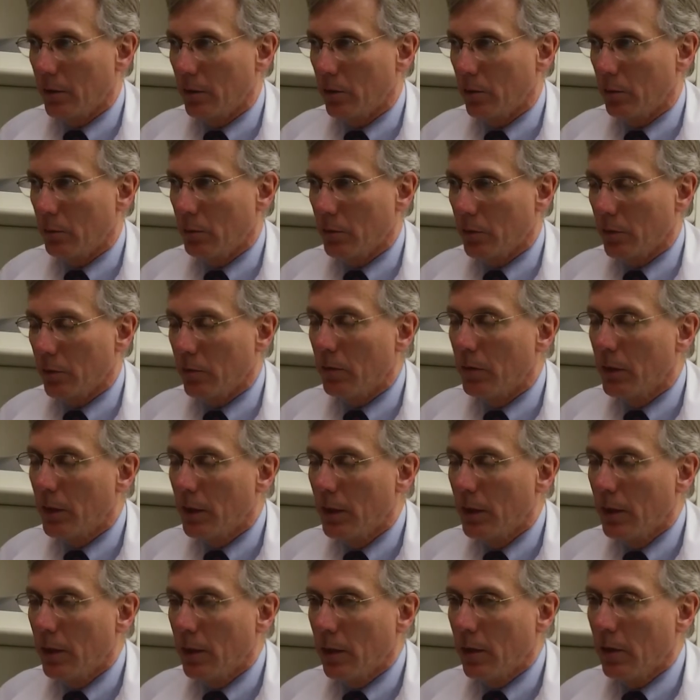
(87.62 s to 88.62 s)
my
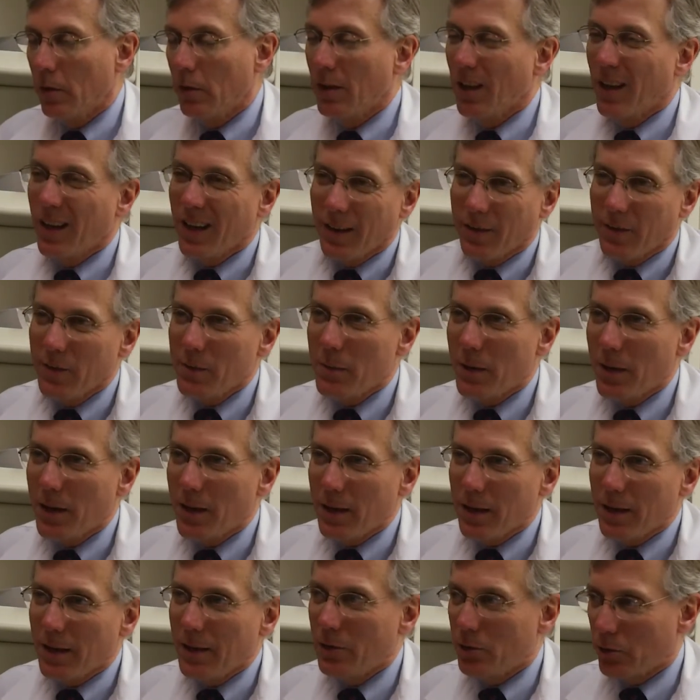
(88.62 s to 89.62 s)
oncologist said,
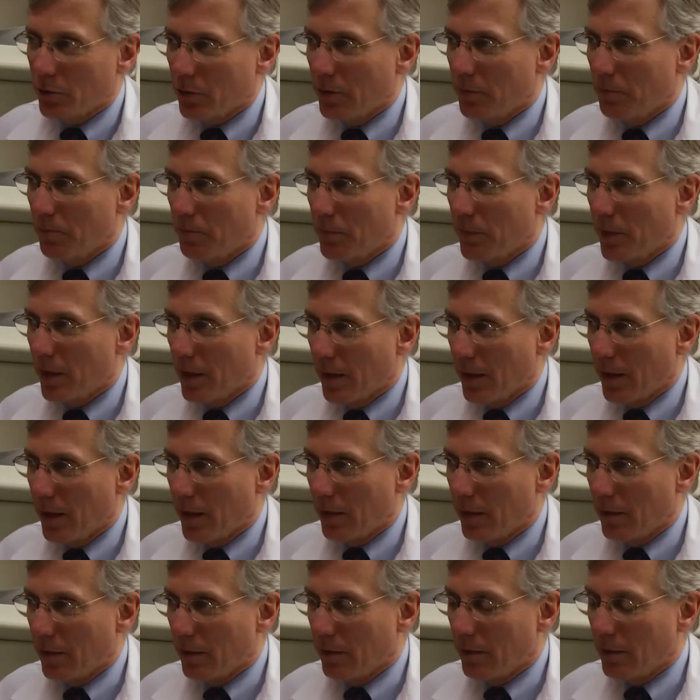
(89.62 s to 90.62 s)
After this, you're
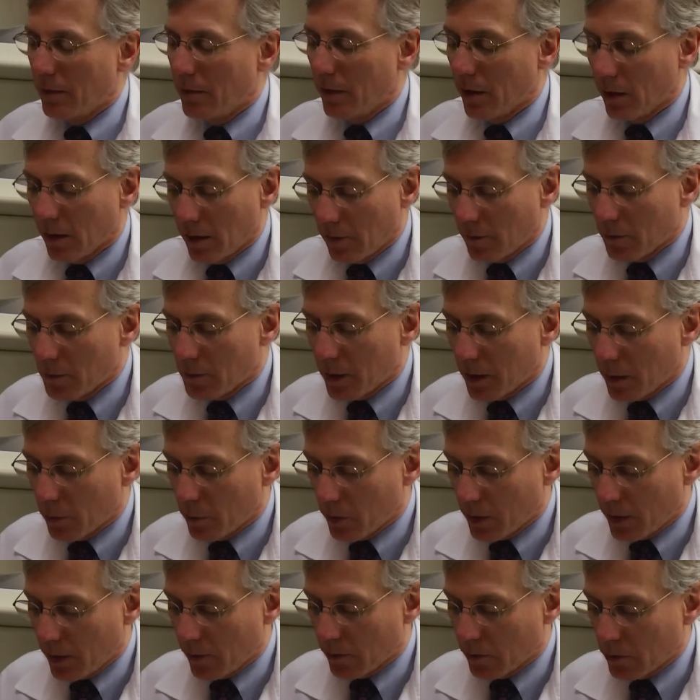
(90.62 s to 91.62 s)
pretty much on your
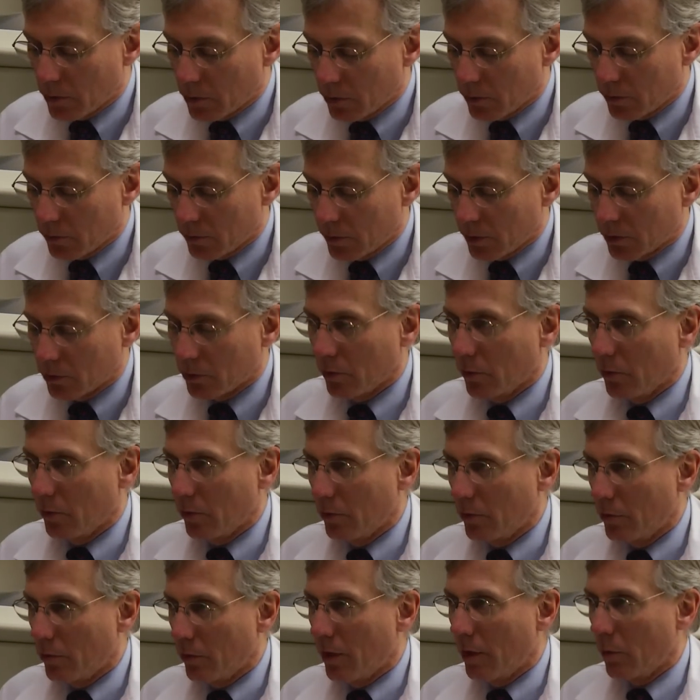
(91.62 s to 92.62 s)
own. There's nothing more
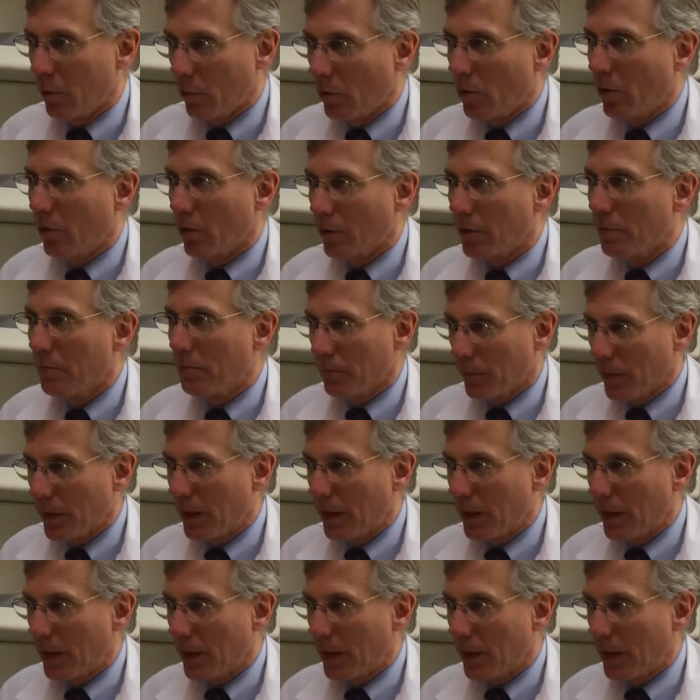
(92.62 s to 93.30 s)
we can do.